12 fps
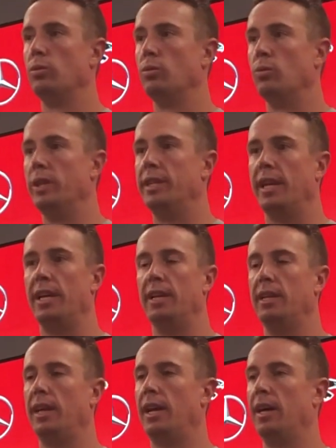looks. We didn't,
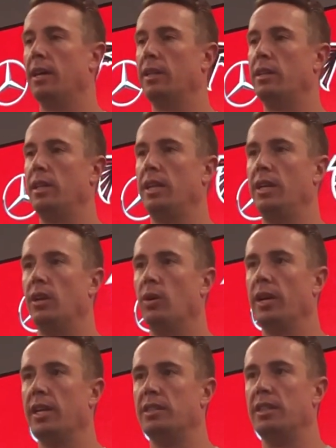and you know
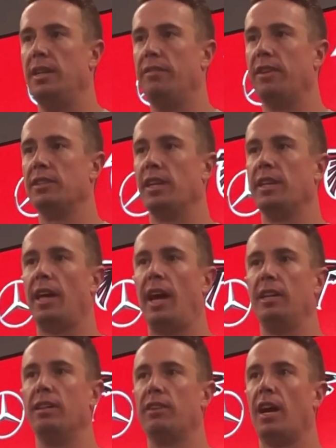against a defense like
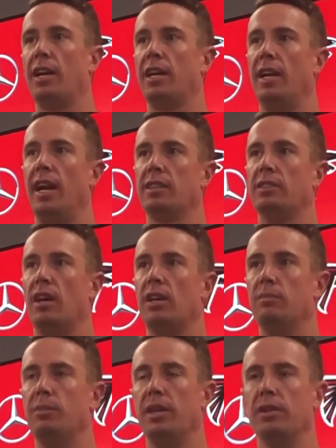that, you've got to connect on
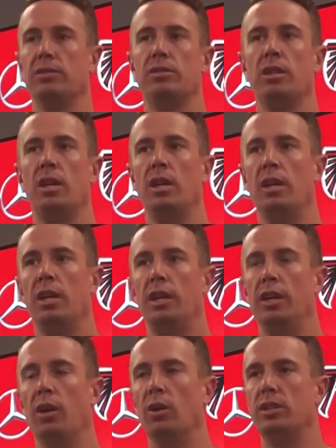them because
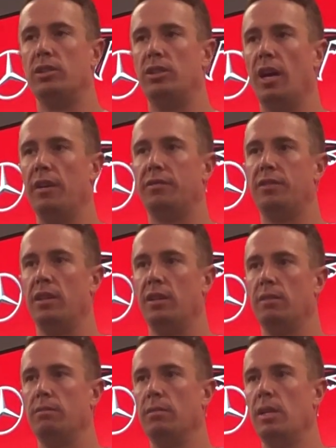you know it's tough
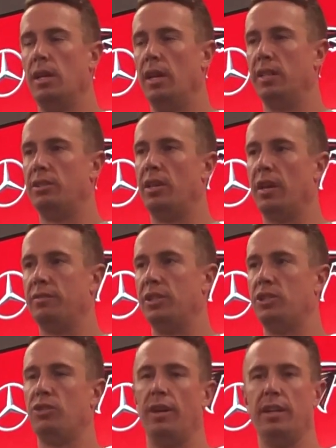to. It's tough to
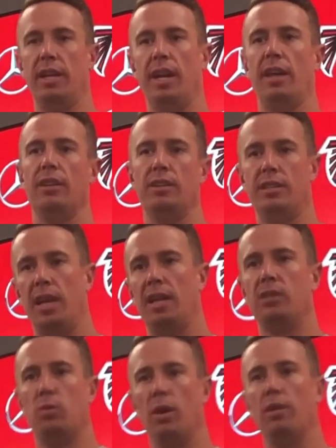string together
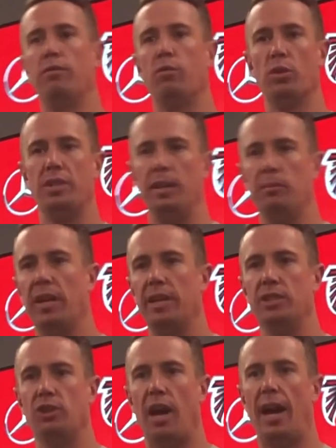10, 12, 14 play
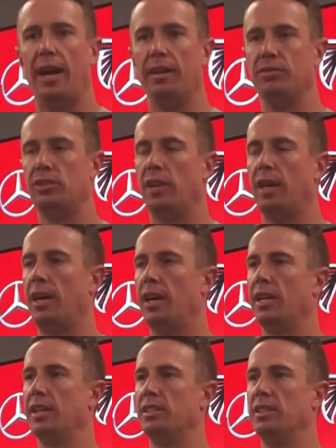drives
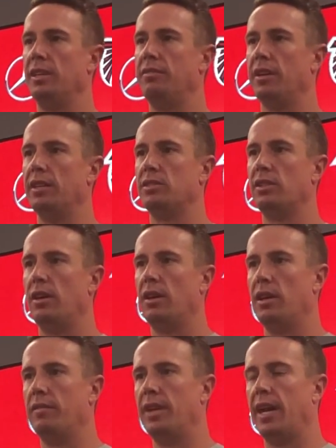uh, against a defense
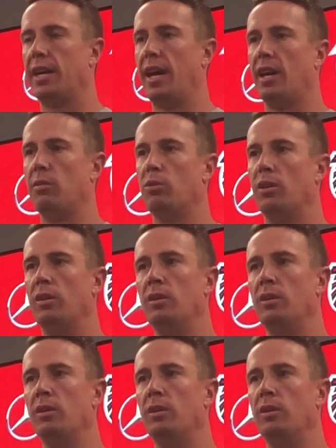uh, of that caliber.